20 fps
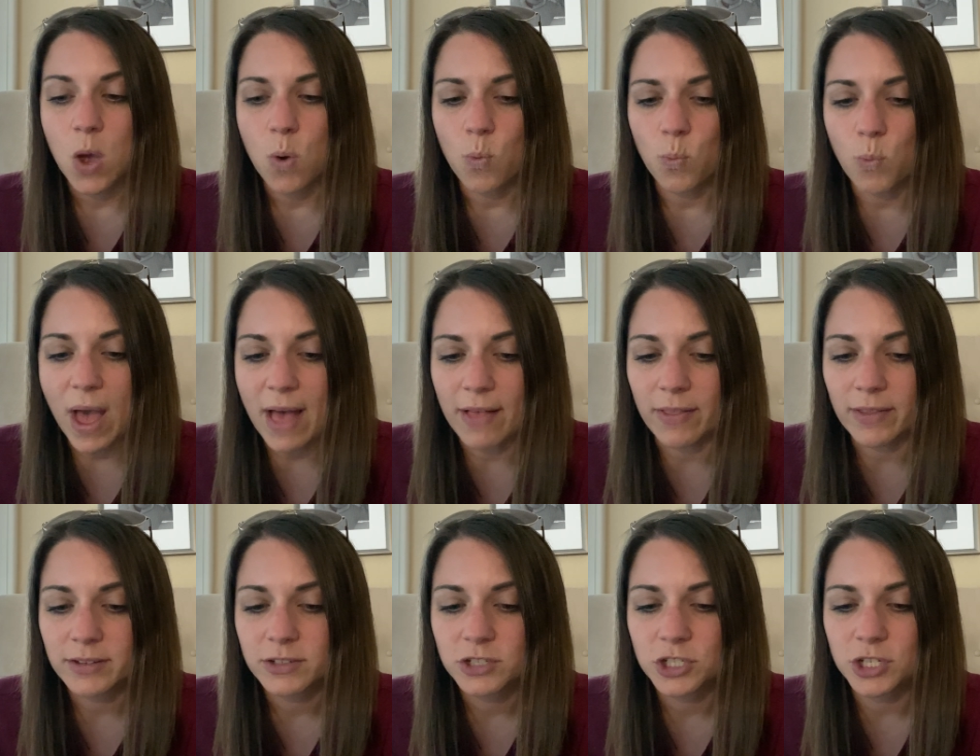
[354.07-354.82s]

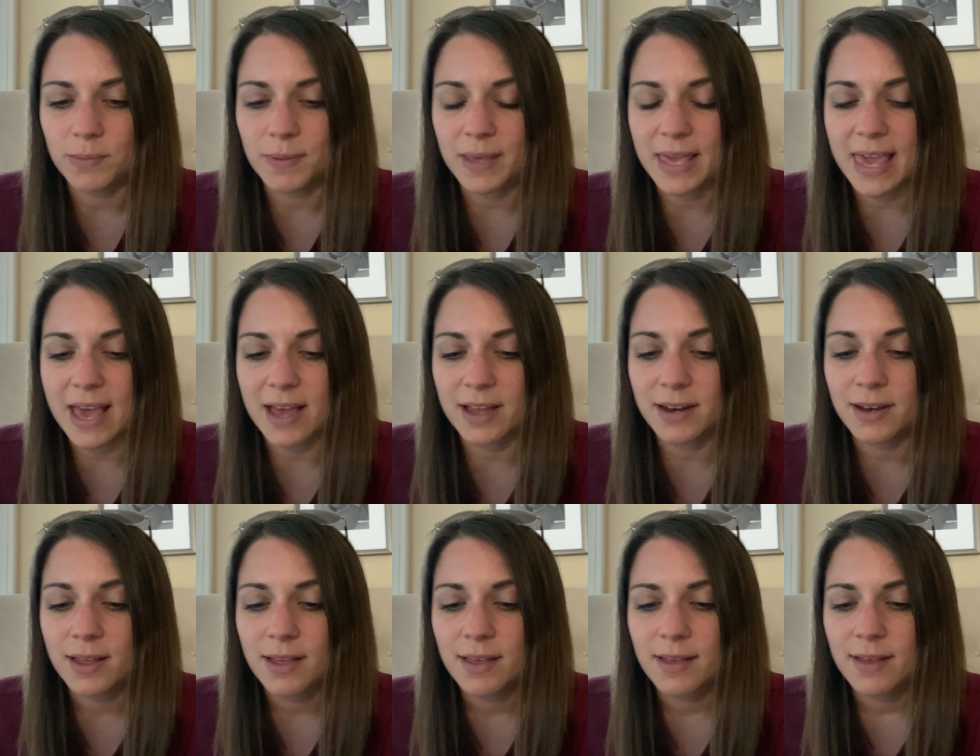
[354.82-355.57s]
Well, she
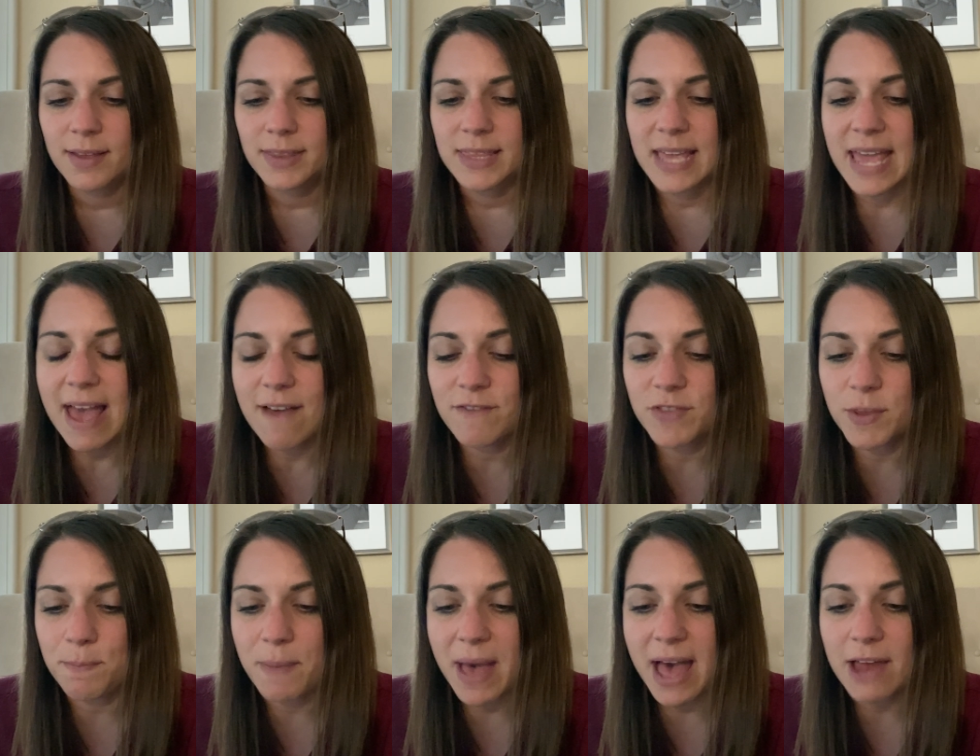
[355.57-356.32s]
began, they have
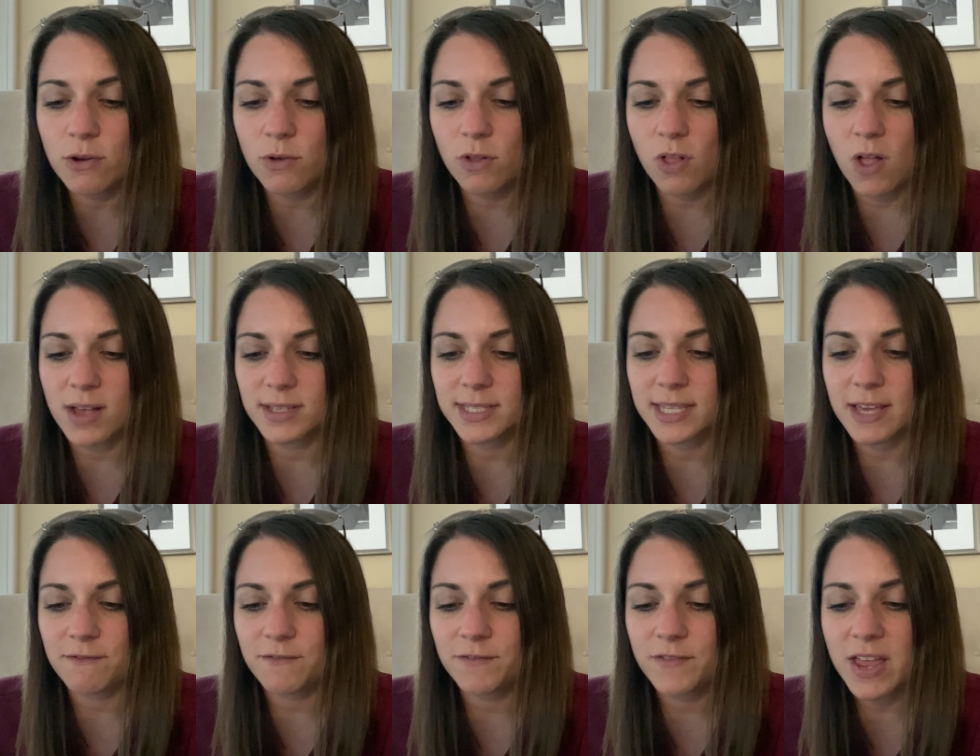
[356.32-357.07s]
the Battle-Claws
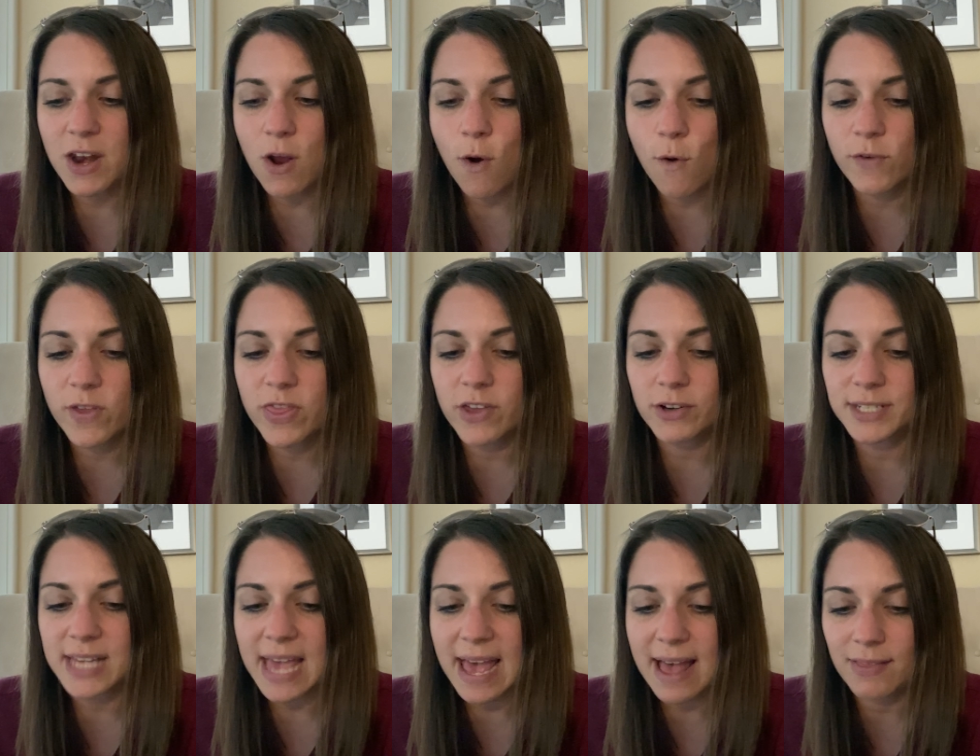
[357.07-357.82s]
that fit over their
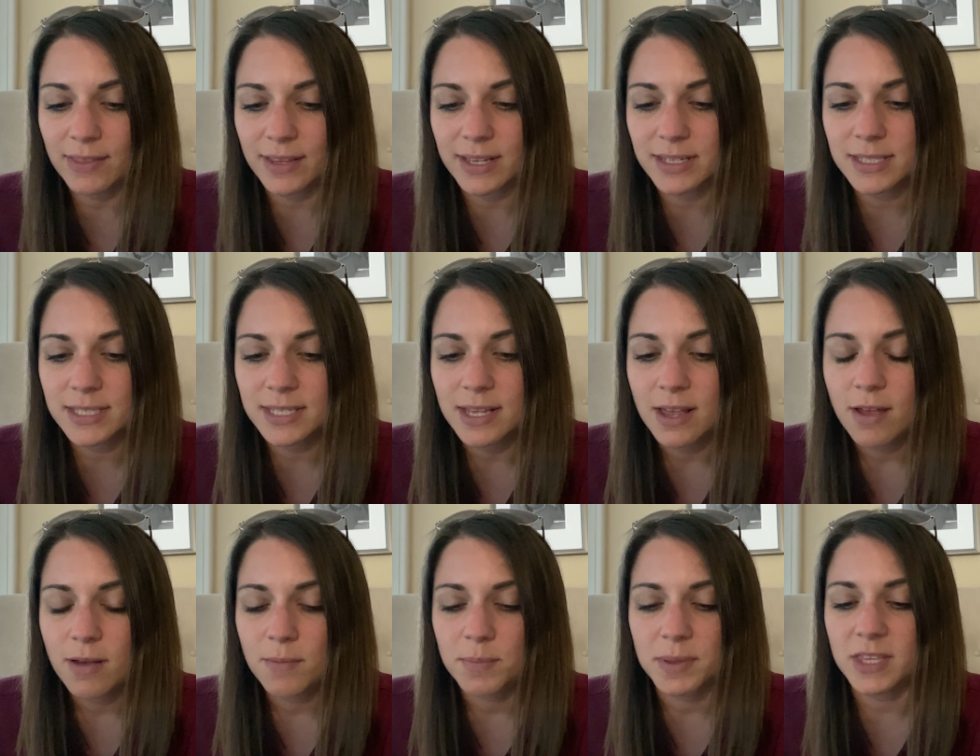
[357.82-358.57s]
talons,
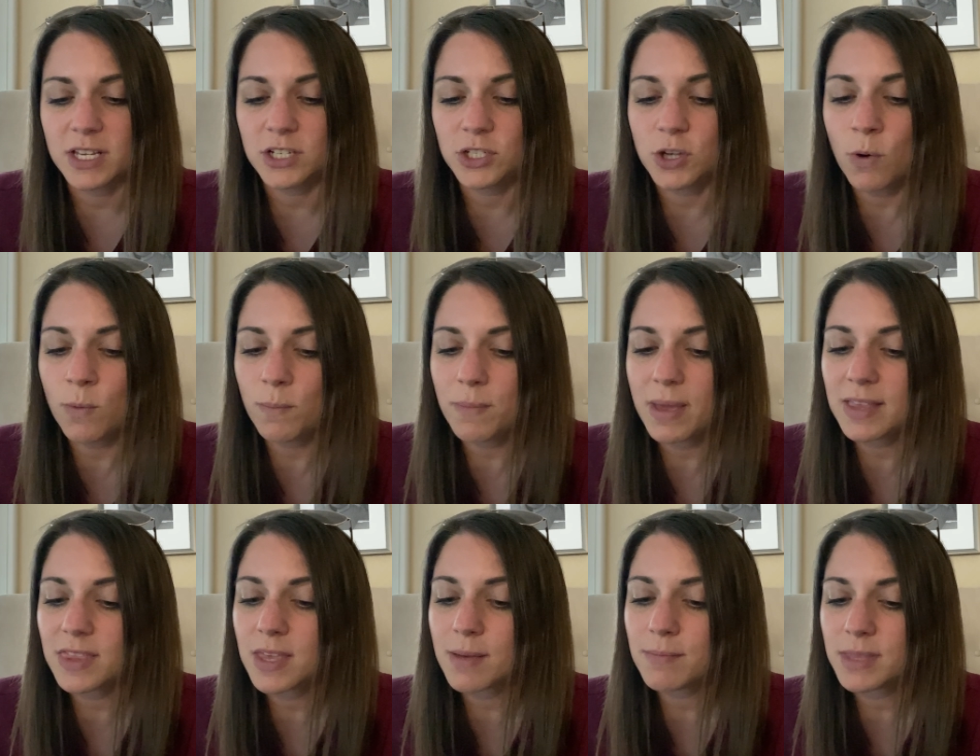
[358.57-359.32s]
but they don't
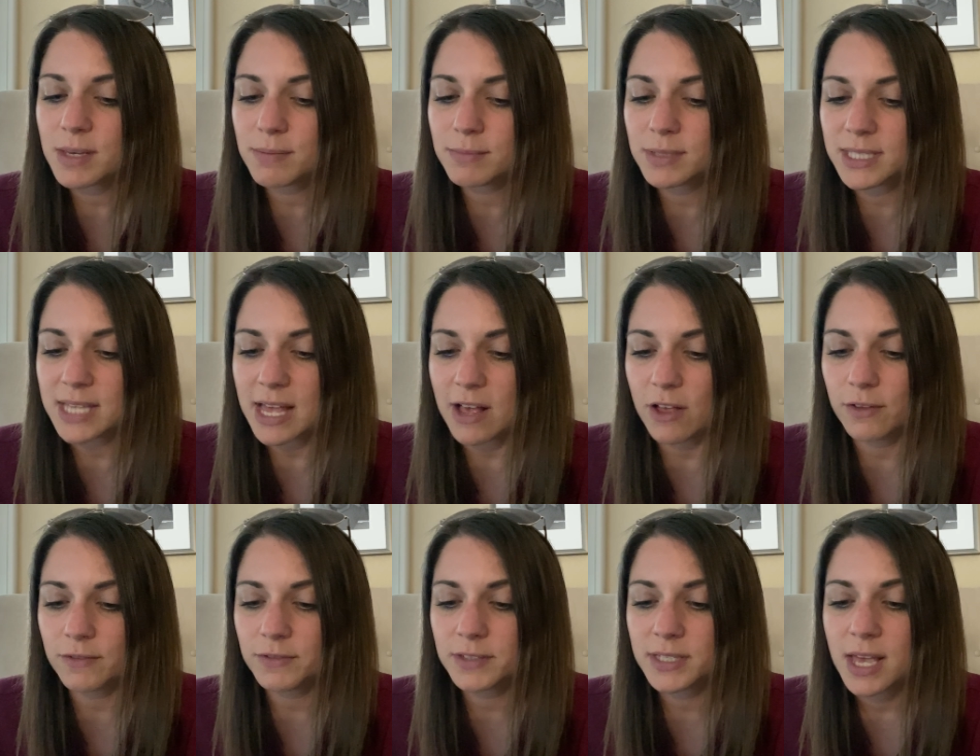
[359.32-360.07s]
make them
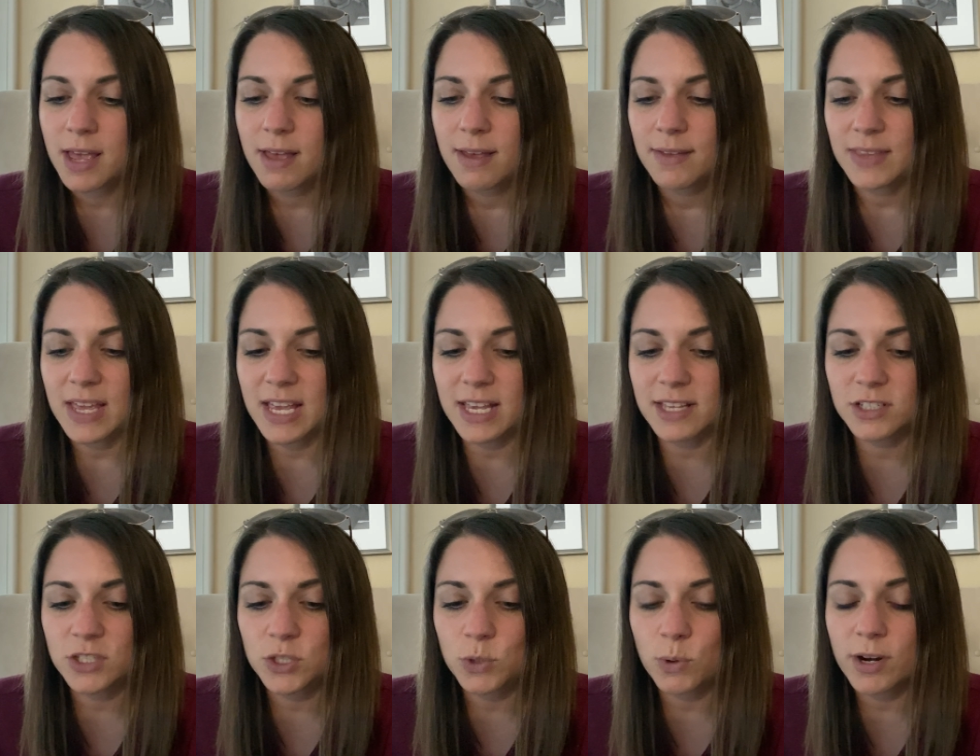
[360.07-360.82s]
themselves. They
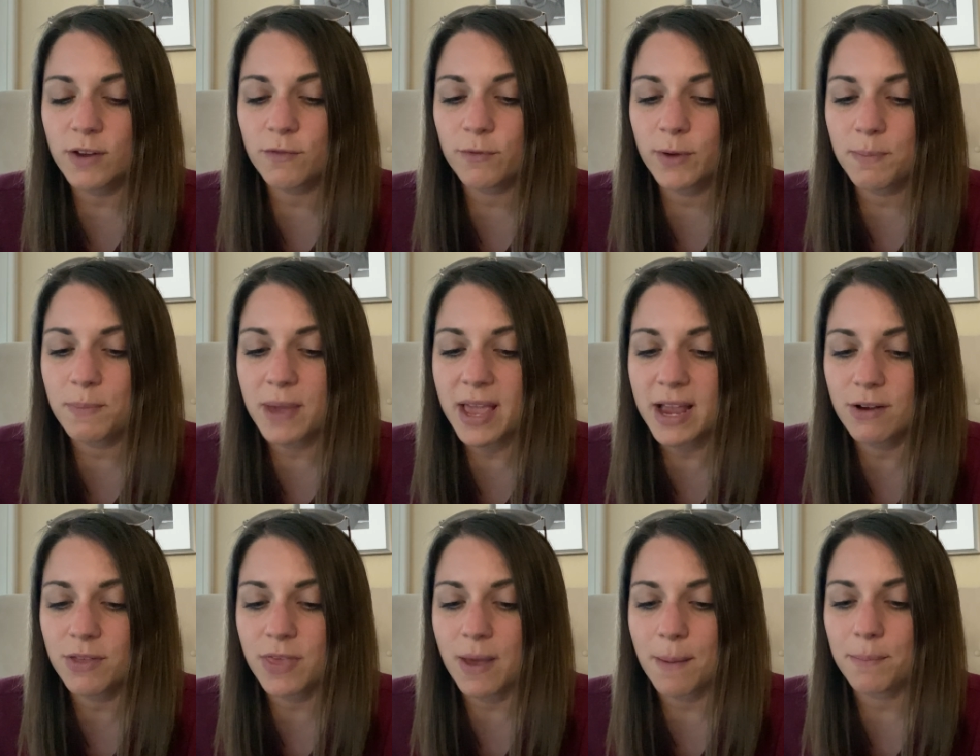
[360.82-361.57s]
can sort of
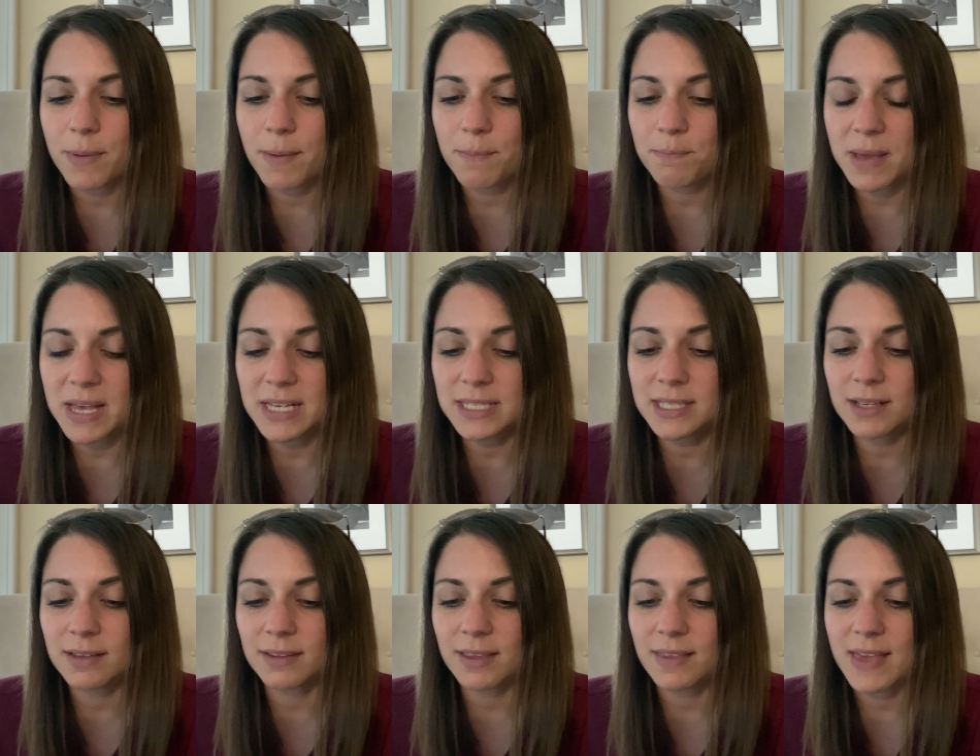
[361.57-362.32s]
repair them, but basically